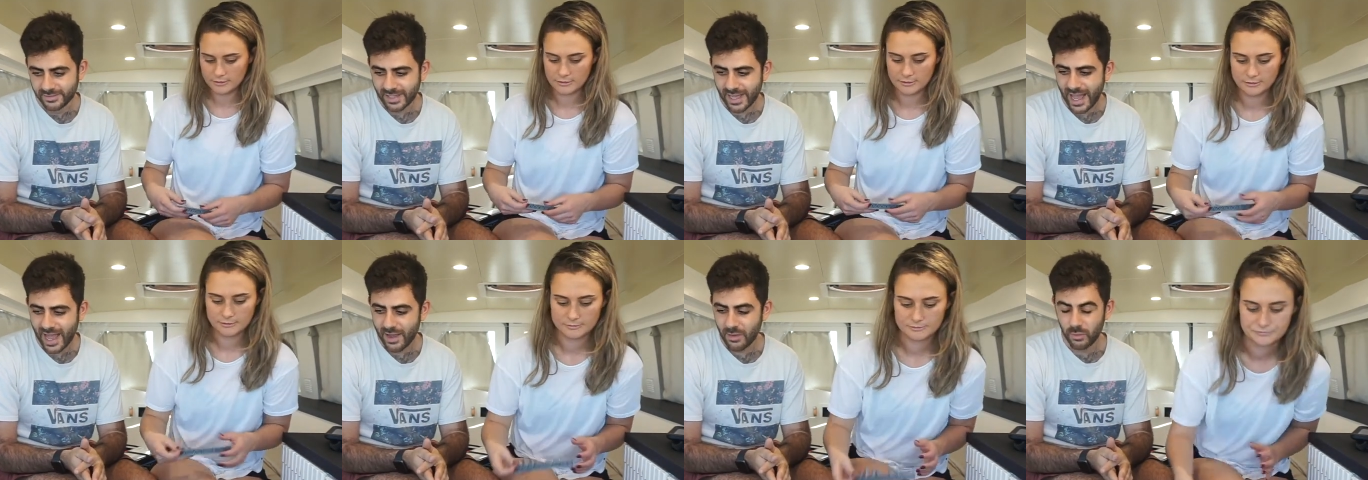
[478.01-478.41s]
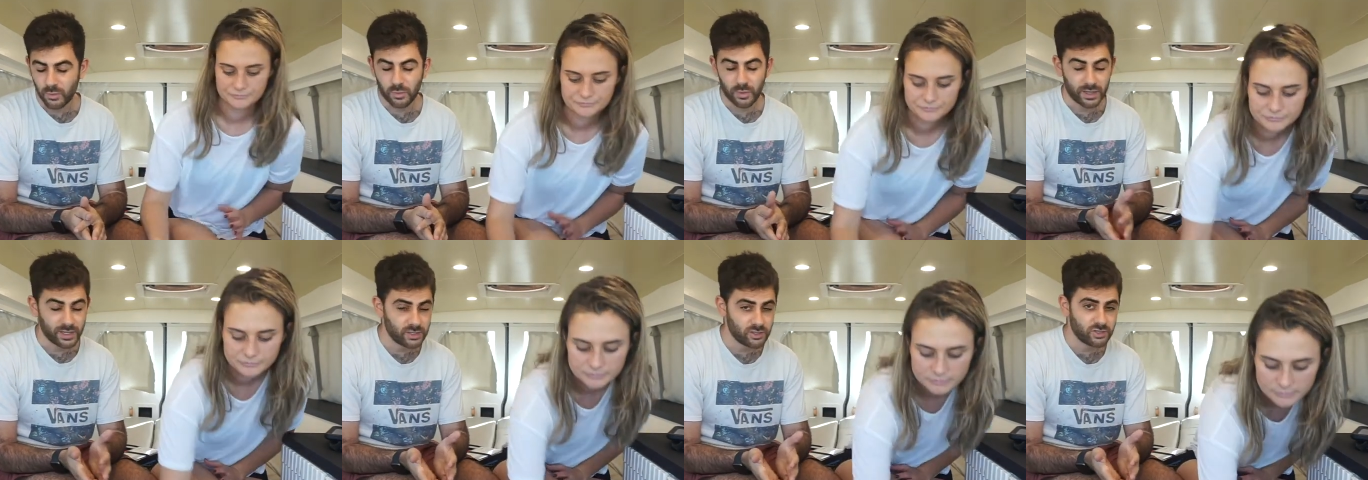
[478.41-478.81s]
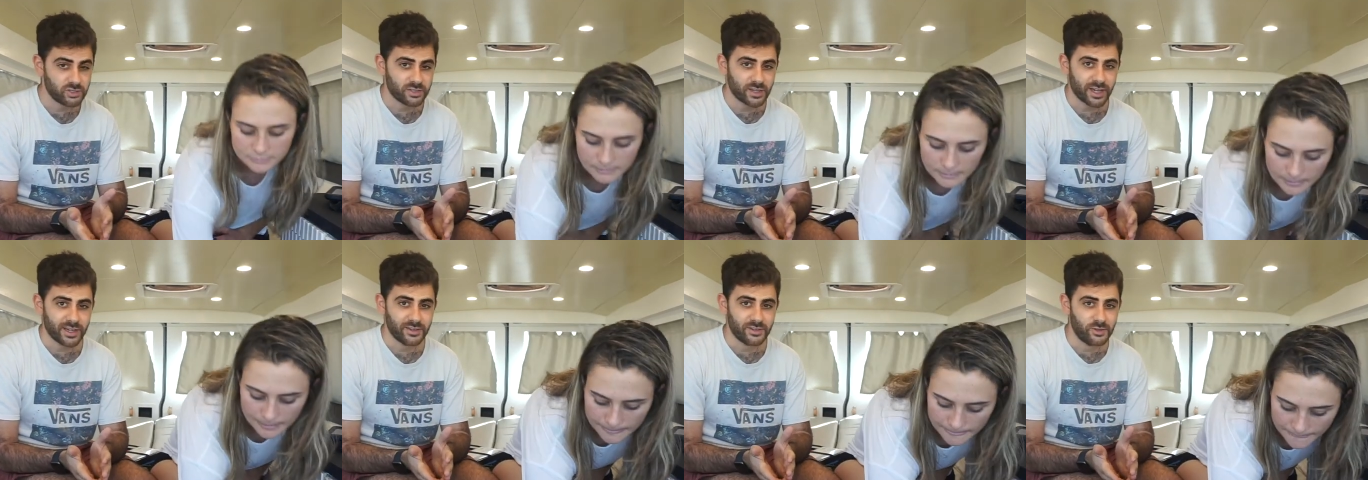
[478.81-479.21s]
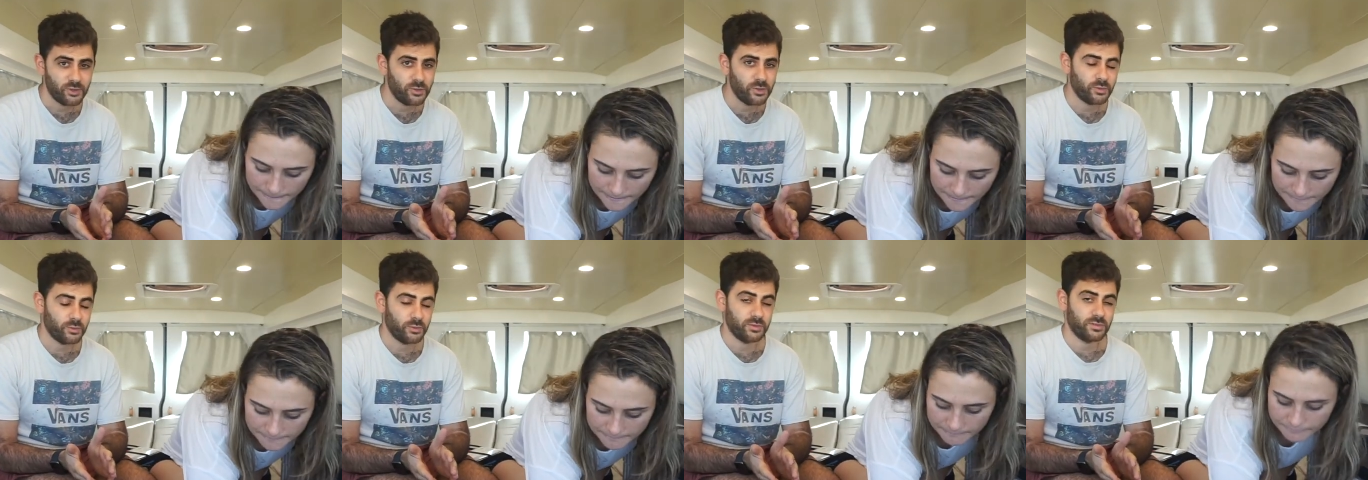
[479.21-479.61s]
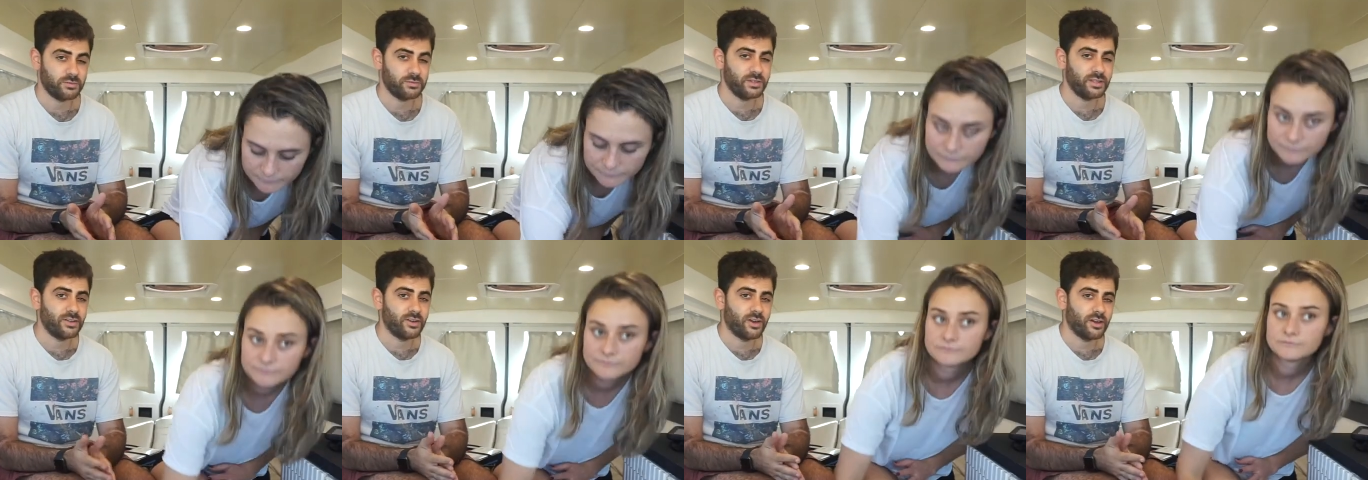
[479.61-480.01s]
Speaker 1: I wish I knew and was really
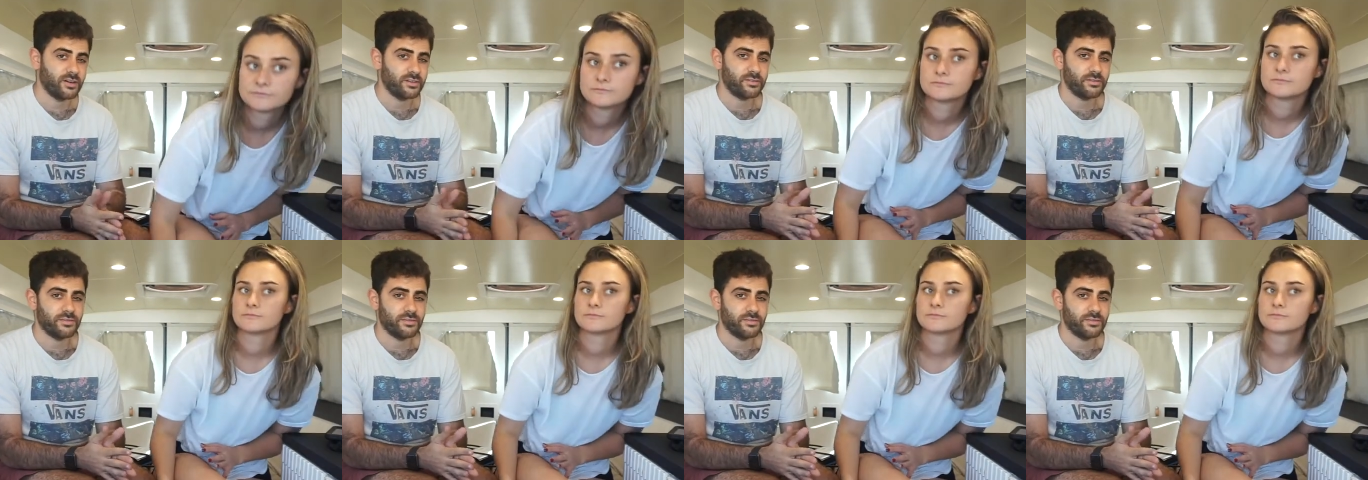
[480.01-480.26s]
hard to